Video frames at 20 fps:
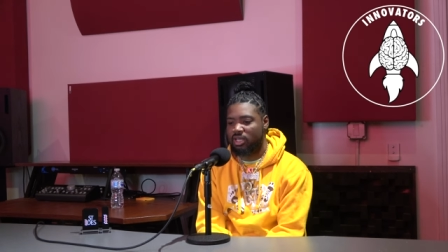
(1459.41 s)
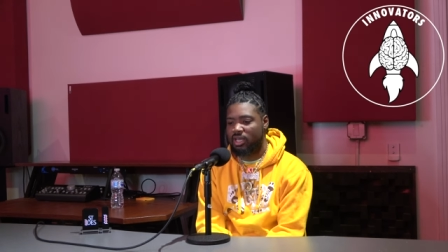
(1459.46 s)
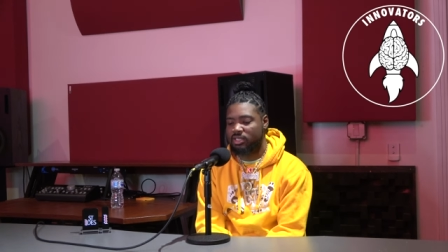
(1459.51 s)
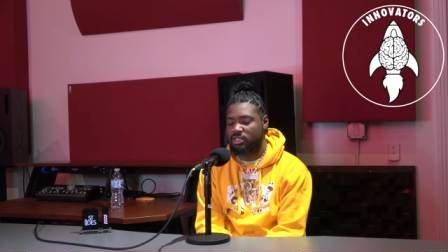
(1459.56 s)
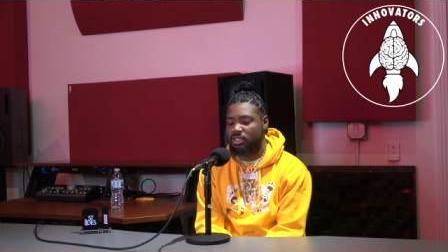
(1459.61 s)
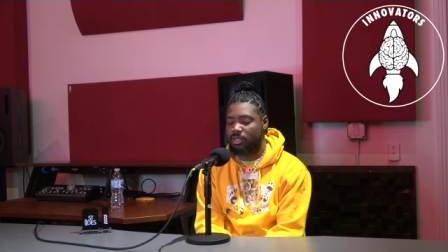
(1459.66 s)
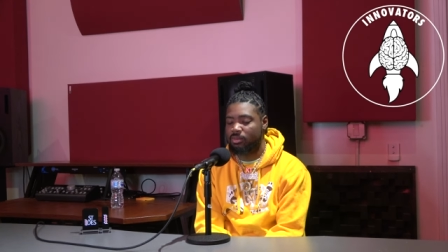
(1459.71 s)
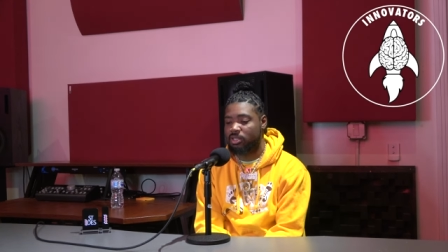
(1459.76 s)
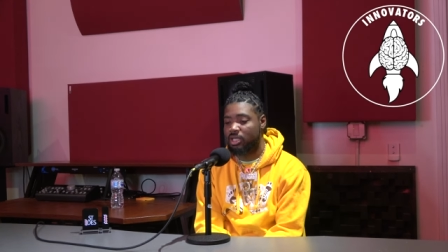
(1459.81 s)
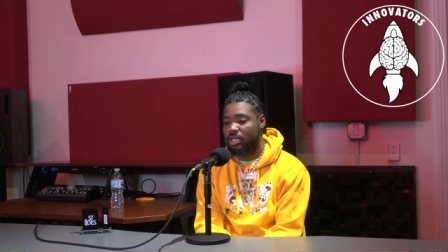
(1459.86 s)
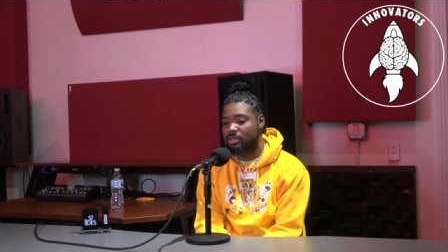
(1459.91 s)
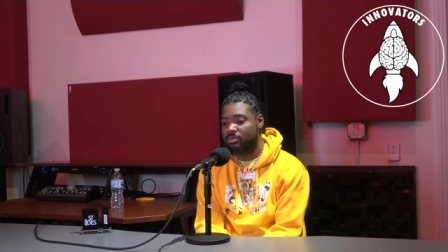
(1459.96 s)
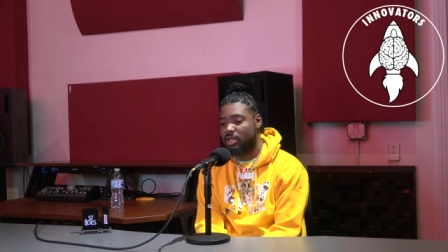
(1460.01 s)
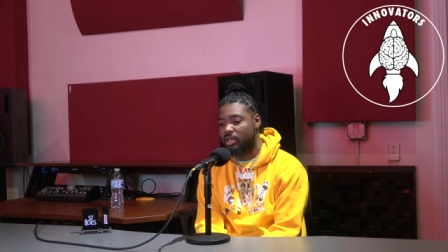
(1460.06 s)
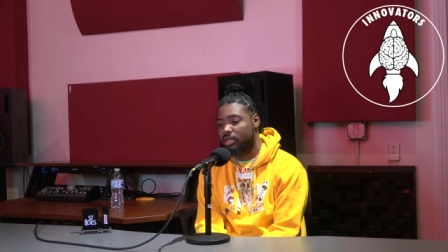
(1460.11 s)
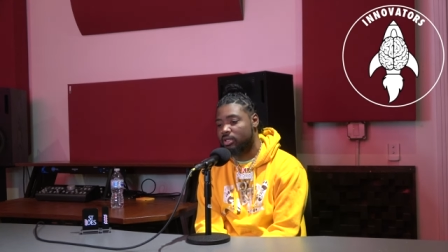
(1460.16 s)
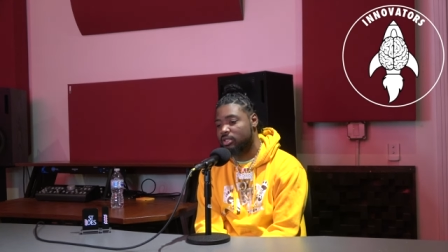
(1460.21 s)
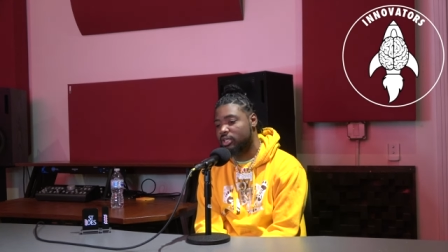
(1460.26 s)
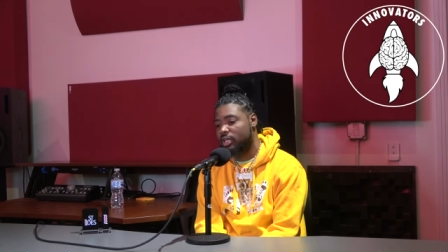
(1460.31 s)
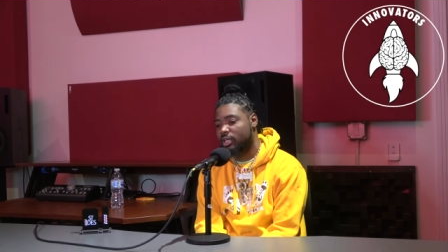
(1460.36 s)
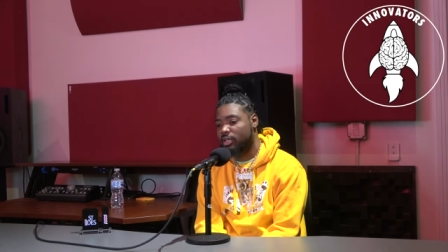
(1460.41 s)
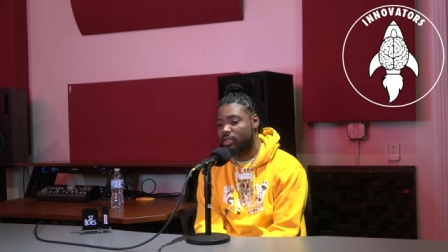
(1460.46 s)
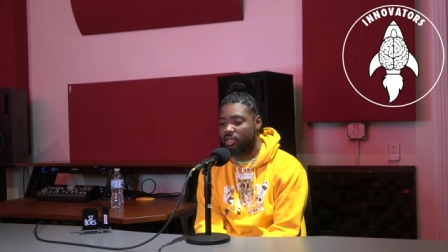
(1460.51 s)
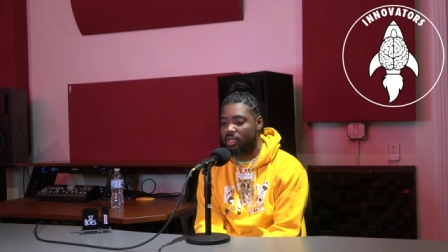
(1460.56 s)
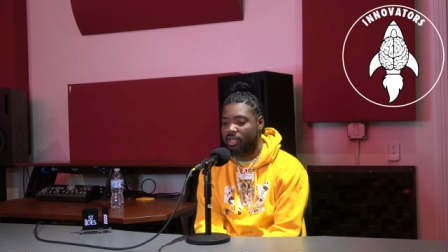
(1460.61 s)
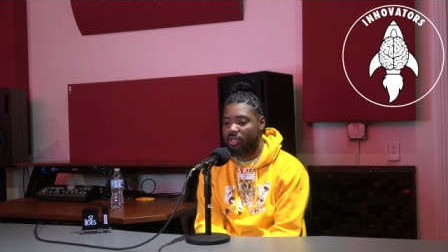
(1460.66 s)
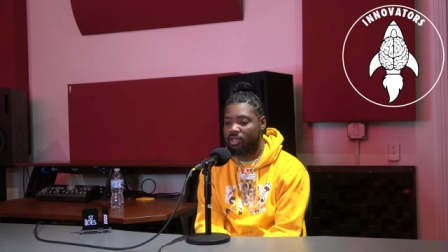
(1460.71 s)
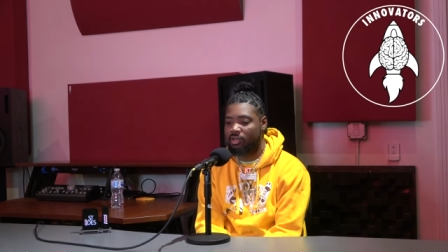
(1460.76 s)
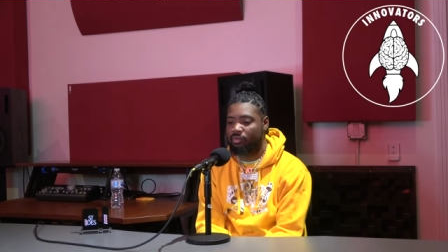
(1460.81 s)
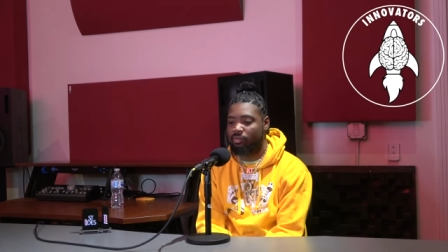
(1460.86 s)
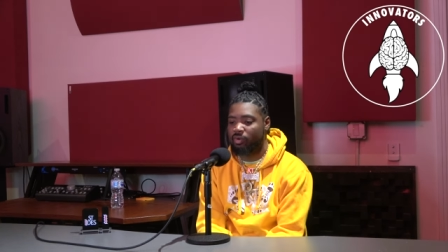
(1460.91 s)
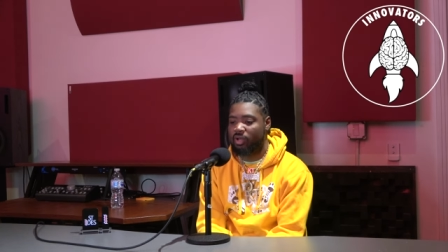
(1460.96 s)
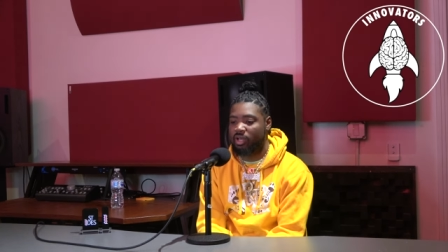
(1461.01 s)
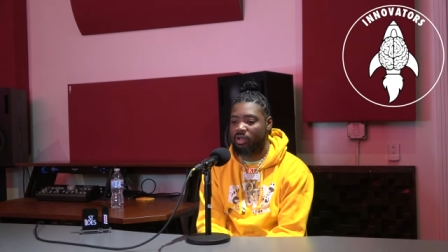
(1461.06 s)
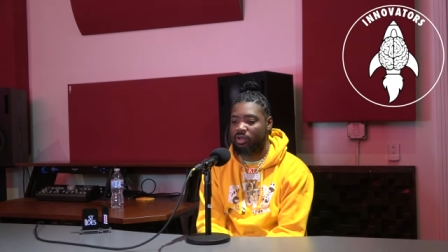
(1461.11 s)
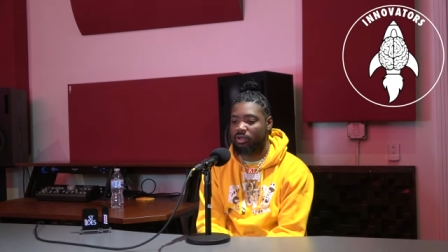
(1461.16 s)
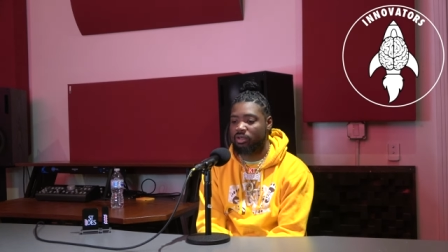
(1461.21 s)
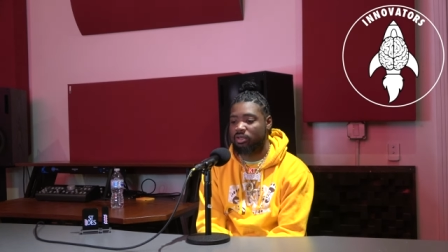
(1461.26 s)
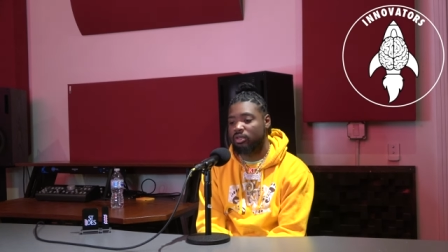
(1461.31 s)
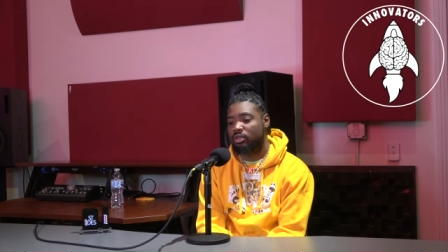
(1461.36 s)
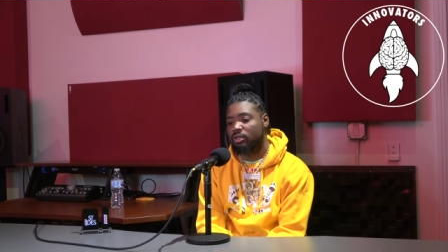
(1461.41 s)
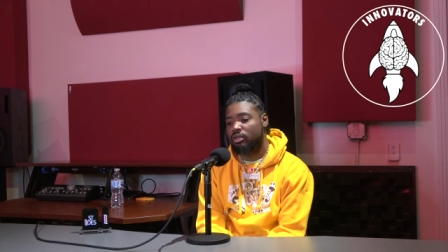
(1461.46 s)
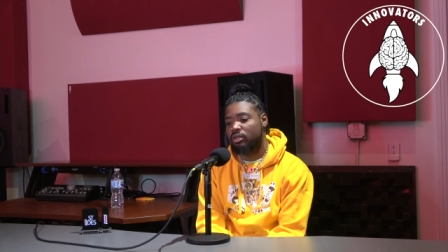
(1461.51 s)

Like sometimes I could take like a while